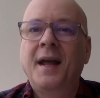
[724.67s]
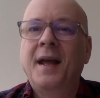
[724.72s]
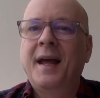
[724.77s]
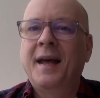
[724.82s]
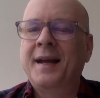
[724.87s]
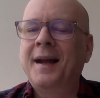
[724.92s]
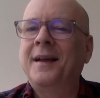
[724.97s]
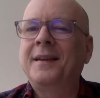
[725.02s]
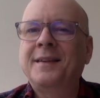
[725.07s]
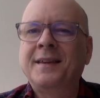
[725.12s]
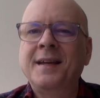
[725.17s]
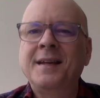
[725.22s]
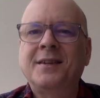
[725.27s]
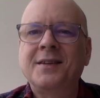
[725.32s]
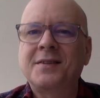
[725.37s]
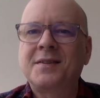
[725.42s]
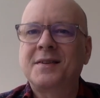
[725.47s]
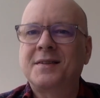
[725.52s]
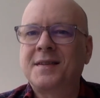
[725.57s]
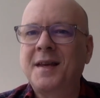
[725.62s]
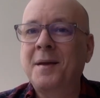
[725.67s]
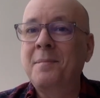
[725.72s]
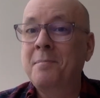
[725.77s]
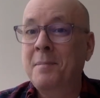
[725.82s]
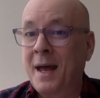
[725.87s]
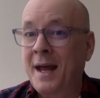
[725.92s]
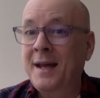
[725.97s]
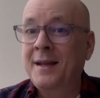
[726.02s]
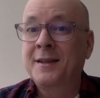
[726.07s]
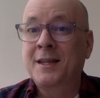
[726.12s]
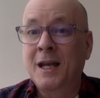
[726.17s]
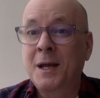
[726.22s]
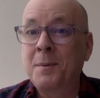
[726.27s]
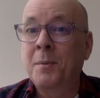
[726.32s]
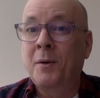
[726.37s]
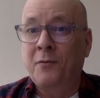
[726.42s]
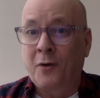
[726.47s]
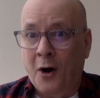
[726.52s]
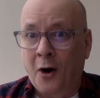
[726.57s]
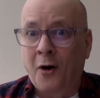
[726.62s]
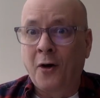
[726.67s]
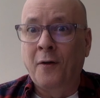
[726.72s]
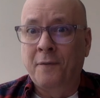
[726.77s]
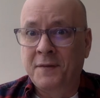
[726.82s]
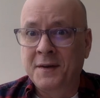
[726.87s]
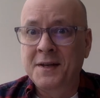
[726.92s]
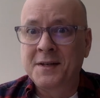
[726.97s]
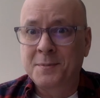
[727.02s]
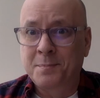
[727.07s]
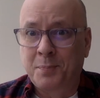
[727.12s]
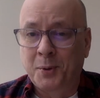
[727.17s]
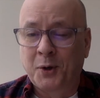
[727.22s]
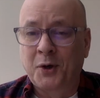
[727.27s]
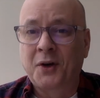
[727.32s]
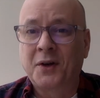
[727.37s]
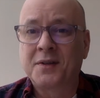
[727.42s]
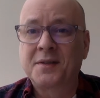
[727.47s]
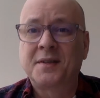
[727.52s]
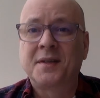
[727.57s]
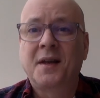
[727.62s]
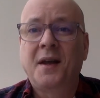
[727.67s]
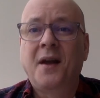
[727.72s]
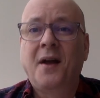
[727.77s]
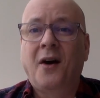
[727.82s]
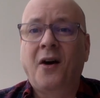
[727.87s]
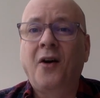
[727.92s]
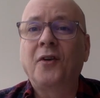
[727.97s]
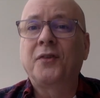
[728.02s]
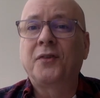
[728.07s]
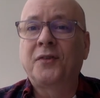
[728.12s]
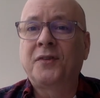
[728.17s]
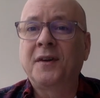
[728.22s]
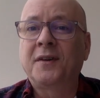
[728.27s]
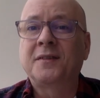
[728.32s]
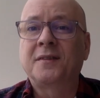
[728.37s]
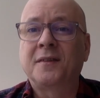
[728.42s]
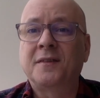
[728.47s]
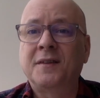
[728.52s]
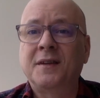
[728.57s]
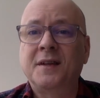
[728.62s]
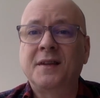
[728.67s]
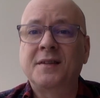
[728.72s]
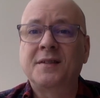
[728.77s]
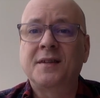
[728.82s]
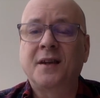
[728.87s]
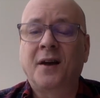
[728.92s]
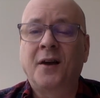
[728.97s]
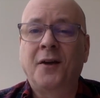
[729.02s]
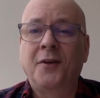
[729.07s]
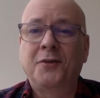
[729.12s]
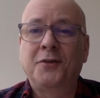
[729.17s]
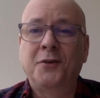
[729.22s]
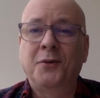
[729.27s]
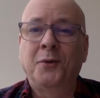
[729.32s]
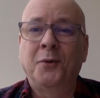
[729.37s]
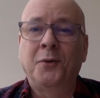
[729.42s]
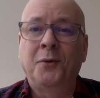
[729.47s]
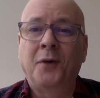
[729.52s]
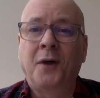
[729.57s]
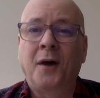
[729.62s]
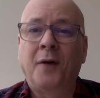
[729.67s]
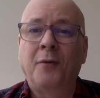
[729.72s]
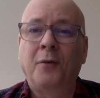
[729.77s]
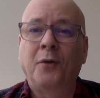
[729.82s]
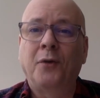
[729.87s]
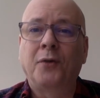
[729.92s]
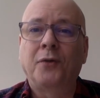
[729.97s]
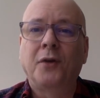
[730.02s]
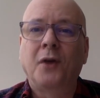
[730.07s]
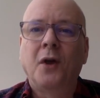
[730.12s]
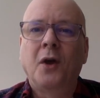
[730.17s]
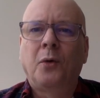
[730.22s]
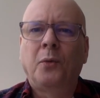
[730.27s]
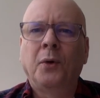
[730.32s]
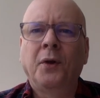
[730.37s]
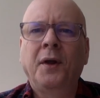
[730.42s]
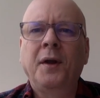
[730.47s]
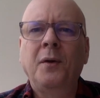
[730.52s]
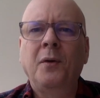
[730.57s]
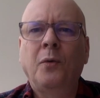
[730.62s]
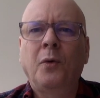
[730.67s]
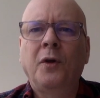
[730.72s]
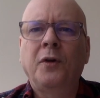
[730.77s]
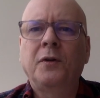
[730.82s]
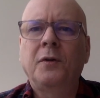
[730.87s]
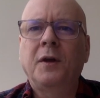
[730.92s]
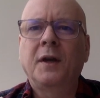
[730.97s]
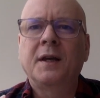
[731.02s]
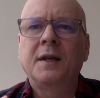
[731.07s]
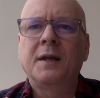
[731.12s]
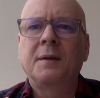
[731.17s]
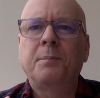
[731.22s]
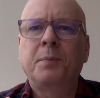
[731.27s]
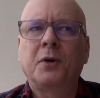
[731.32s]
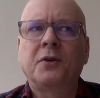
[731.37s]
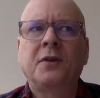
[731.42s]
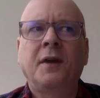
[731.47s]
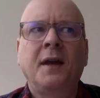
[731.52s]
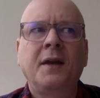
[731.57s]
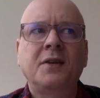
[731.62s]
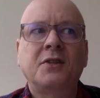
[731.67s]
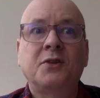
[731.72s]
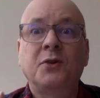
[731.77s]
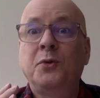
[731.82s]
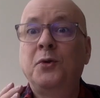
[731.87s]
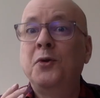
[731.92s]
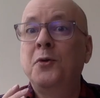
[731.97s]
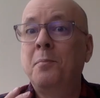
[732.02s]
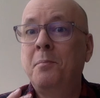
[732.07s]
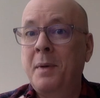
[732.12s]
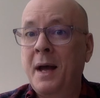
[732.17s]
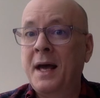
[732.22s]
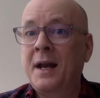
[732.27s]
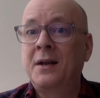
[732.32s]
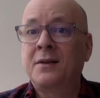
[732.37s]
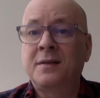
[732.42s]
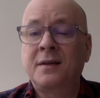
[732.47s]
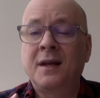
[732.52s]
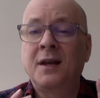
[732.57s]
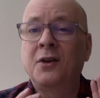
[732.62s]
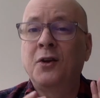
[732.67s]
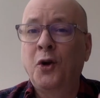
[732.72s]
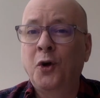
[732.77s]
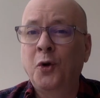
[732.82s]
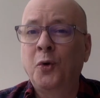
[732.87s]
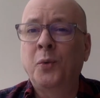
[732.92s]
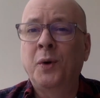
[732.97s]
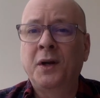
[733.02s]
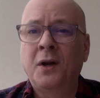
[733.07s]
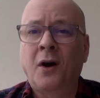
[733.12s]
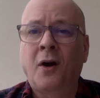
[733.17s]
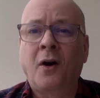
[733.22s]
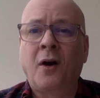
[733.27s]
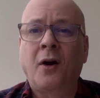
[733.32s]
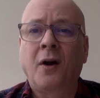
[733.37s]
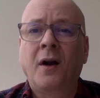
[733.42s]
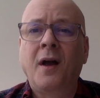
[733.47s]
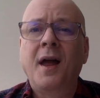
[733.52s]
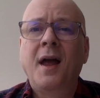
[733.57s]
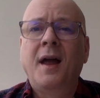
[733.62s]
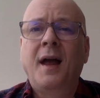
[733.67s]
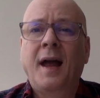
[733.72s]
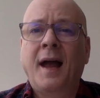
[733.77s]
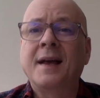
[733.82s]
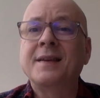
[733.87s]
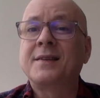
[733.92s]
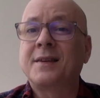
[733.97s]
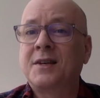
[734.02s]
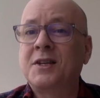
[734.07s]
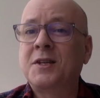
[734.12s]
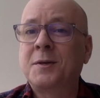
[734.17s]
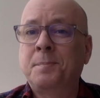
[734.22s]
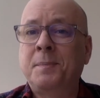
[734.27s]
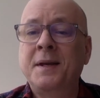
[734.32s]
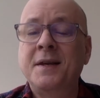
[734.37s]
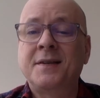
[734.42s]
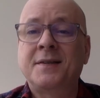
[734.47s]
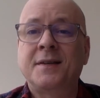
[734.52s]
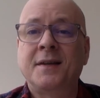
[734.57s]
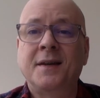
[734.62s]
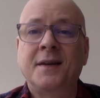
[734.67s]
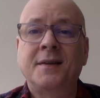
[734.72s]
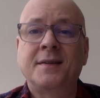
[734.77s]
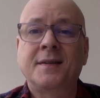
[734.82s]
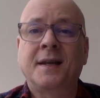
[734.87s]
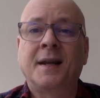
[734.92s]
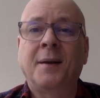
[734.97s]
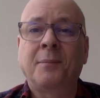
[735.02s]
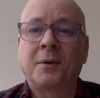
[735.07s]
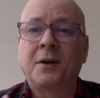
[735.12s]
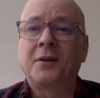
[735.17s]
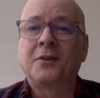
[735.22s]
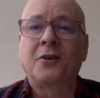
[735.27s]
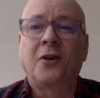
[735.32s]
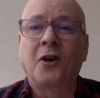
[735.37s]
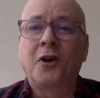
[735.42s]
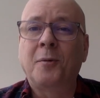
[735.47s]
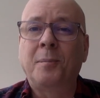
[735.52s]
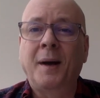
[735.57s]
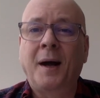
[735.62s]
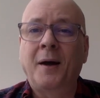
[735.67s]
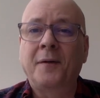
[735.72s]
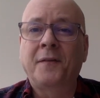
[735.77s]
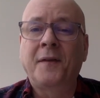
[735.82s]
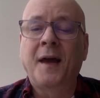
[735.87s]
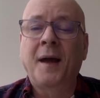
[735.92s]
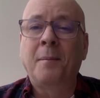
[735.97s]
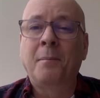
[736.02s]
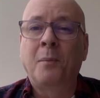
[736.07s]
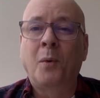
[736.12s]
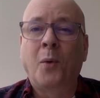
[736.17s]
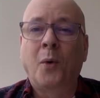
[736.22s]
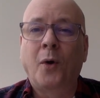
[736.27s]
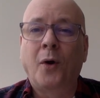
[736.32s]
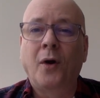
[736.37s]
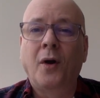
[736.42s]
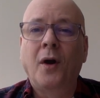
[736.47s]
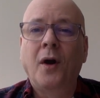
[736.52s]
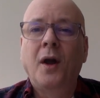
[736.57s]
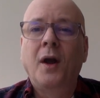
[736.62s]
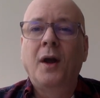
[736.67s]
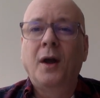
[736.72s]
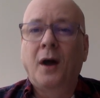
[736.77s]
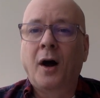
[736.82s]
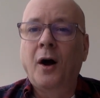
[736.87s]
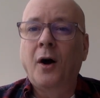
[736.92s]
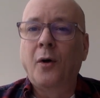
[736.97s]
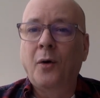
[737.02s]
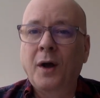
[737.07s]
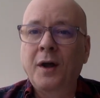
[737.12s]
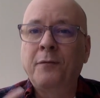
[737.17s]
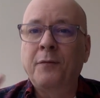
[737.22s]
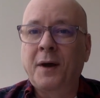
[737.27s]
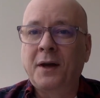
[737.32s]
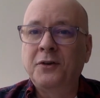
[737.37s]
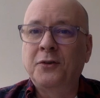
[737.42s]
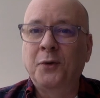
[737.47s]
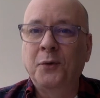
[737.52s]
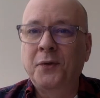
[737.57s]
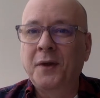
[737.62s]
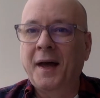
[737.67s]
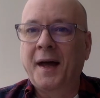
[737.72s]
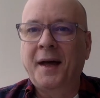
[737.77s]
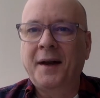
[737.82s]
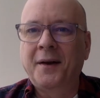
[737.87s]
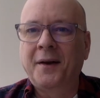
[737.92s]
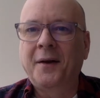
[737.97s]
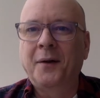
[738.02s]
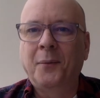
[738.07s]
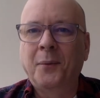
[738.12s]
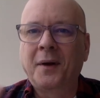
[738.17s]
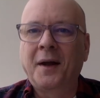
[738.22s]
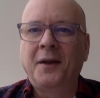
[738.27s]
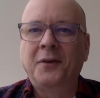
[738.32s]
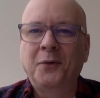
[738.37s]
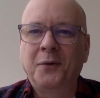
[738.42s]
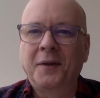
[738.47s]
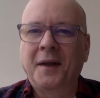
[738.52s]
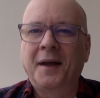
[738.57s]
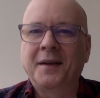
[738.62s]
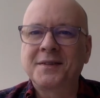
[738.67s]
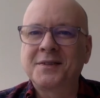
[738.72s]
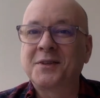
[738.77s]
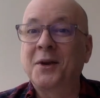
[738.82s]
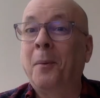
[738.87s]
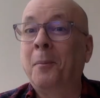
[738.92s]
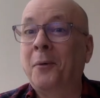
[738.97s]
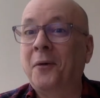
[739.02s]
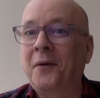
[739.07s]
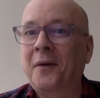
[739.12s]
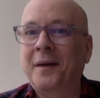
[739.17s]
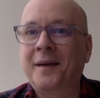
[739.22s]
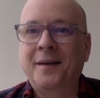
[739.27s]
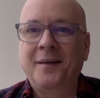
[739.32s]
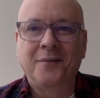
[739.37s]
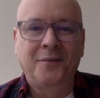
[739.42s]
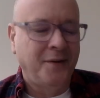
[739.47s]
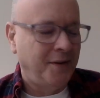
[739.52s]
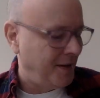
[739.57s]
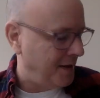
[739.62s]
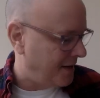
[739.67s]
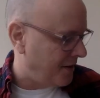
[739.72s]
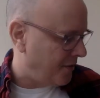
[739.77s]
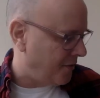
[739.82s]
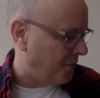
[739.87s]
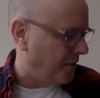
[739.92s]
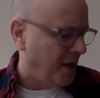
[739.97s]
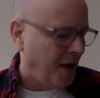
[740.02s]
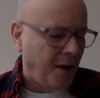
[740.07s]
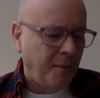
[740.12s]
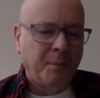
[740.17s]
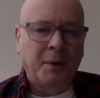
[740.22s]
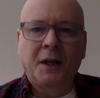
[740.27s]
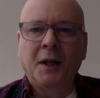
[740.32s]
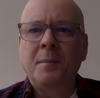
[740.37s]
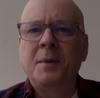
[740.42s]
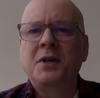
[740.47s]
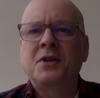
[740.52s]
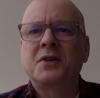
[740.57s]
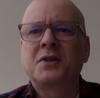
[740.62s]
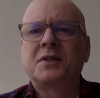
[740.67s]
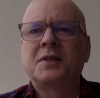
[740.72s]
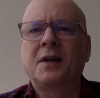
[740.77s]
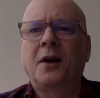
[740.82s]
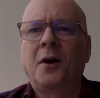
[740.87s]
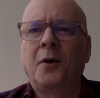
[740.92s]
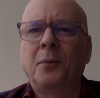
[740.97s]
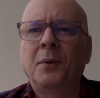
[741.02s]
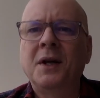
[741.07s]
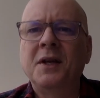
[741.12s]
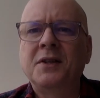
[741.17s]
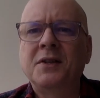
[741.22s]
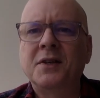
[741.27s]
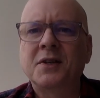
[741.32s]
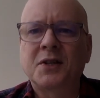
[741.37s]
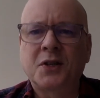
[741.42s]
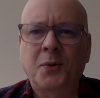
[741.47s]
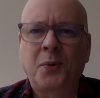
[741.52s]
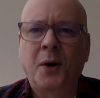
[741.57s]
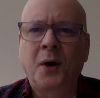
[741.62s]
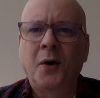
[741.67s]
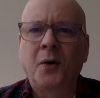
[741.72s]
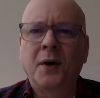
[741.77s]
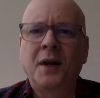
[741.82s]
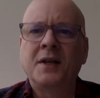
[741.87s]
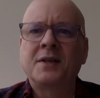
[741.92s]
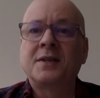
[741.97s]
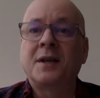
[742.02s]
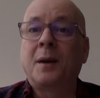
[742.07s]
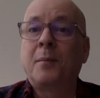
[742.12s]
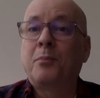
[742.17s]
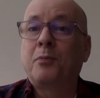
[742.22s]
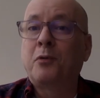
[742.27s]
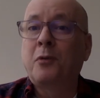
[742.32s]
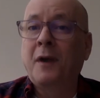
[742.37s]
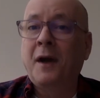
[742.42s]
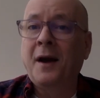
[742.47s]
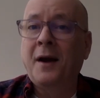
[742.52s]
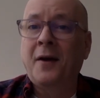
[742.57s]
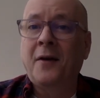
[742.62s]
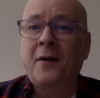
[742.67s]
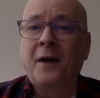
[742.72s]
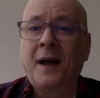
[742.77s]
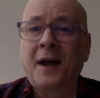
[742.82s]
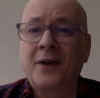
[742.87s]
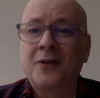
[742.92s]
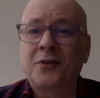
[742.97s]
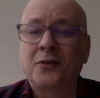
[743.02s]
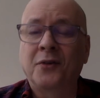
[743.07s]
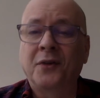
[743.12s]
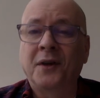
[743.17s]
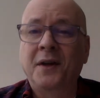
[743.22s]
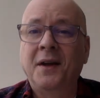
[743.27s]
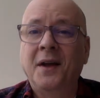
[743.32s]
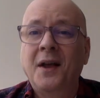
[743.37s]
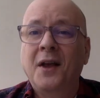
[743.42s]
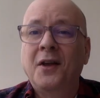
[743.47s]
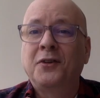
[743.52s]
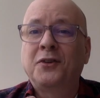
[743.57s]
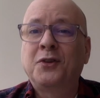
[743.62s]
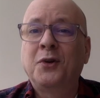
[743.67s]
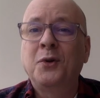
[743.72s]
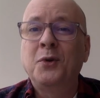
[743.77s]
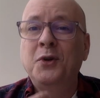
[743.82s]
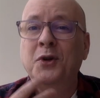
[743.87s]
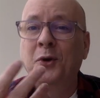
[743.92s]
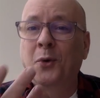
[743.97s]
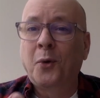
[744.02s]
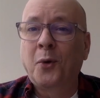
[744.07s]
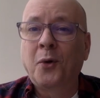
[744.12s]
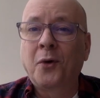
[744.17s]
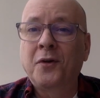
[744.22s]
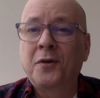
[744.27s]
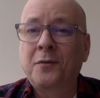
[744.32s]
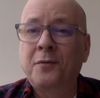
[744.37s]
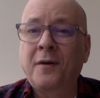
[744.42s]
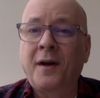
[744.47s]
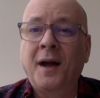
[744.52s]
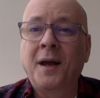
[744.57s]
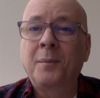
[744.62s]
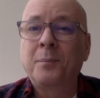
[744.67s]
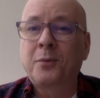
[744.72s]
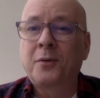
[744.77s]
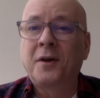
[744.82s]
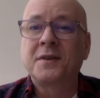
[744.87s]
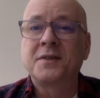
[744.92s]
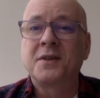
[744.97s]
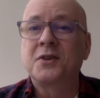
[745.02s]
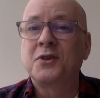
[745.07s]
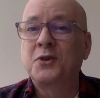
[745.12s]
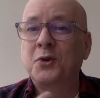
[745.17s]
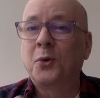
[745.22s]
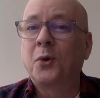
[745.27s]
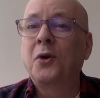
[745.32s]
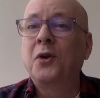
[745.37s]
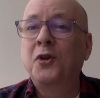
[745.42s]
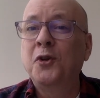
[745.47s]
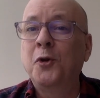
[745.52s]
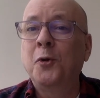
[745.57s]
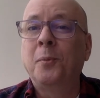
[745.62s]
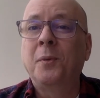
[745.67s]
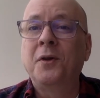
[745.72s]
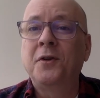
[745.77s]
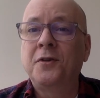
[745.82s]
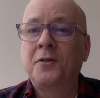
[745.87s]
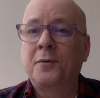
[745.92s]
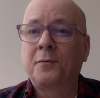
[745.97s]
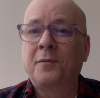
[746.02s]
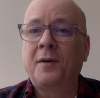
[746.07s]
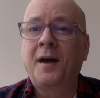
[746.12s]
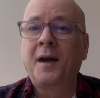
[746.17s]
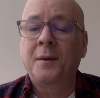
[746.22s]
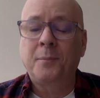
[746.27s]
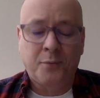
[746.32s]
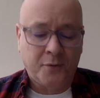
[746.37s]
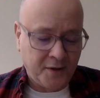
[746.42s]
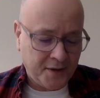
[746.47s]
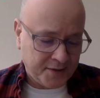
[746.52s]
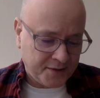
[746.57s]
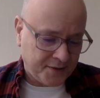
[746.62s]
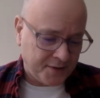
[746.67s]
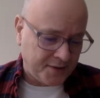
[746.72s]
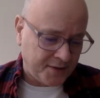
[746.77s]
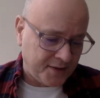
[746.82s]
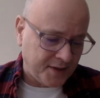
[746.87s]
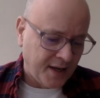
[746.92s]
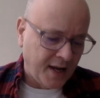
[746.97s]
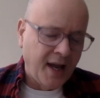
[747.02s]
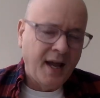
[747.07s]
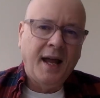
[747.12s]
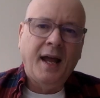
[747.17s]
And I think this is a main theme of all of these books, all six of these uh, Dune novels. Really, it, it pertains to humanity and who we are as a species. And I'm going to talk about that more uh, if I do that, uh, when I do that summary video. But let me just uh, read this quote. It's a prayer, actually, to your divine presence, your human divine presence.